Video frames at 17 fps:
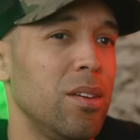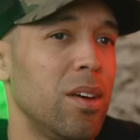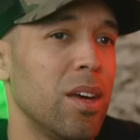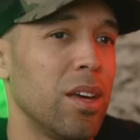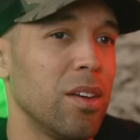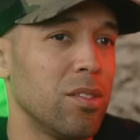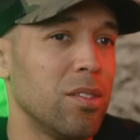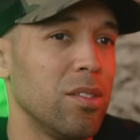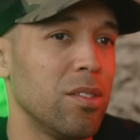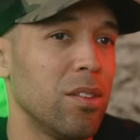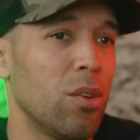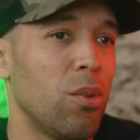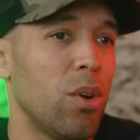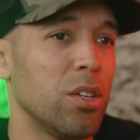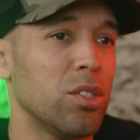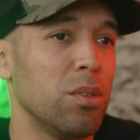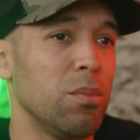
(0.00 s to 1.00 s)
I guess is the
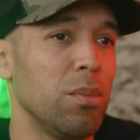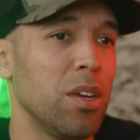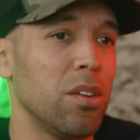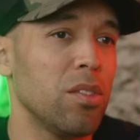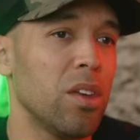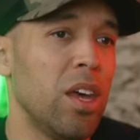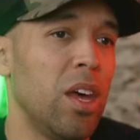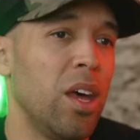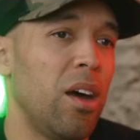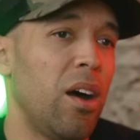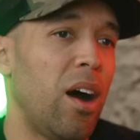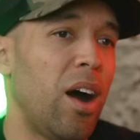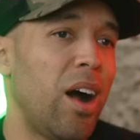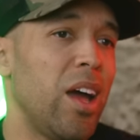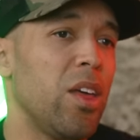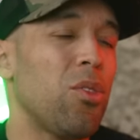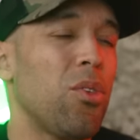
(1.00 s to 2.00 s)
question because
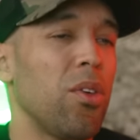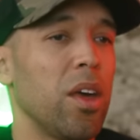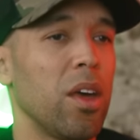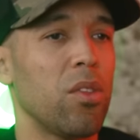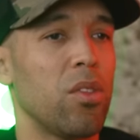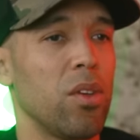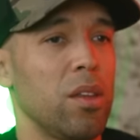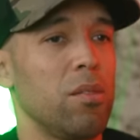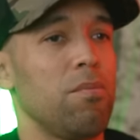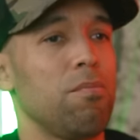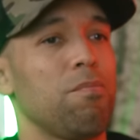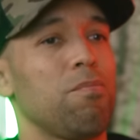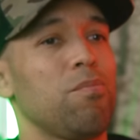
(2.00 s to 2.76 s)
I think that